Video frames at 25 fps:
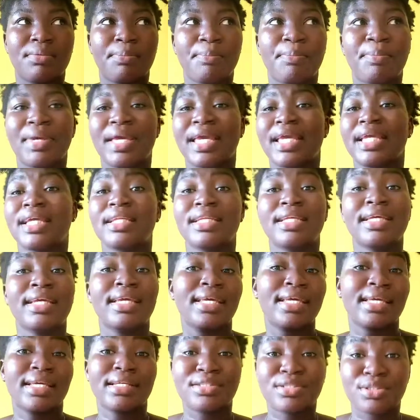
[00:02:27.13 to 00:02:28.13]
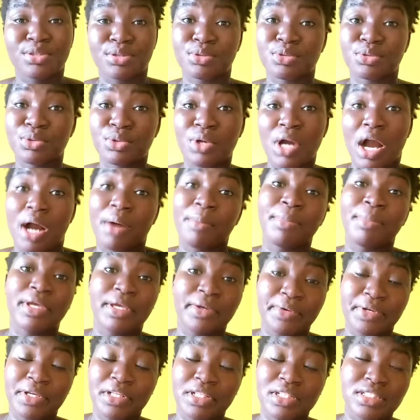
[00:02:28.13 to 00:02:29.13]
paying heed to our
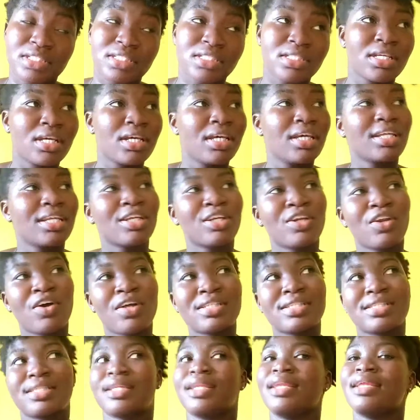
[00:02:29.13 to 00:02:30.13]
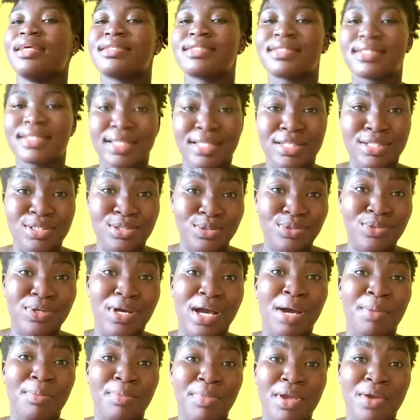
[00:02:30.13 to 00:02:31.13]
parents, not listening to
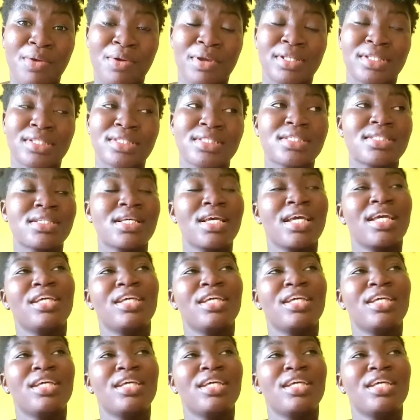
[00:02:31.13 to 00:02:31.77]
our parents.